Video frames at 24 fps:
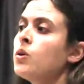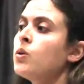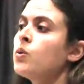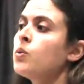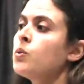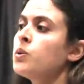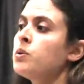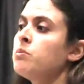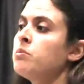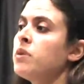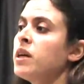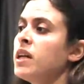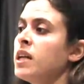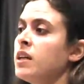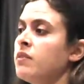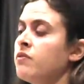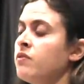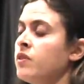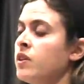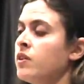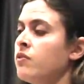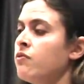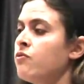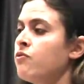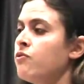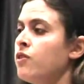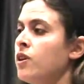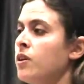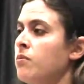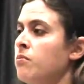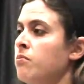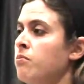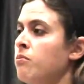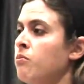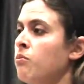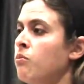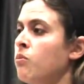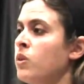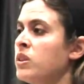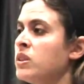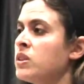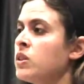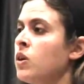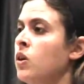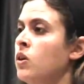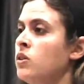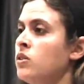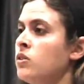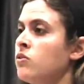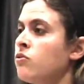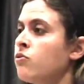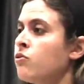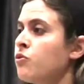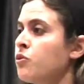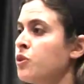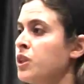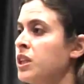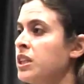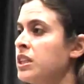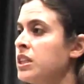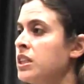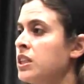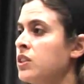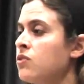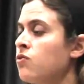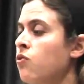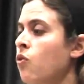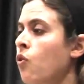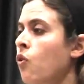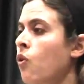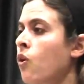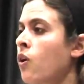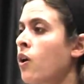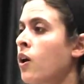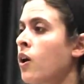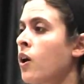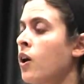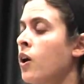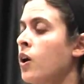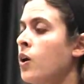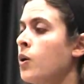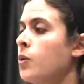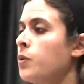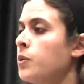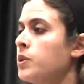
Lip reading: would benefit from what's called a free T4,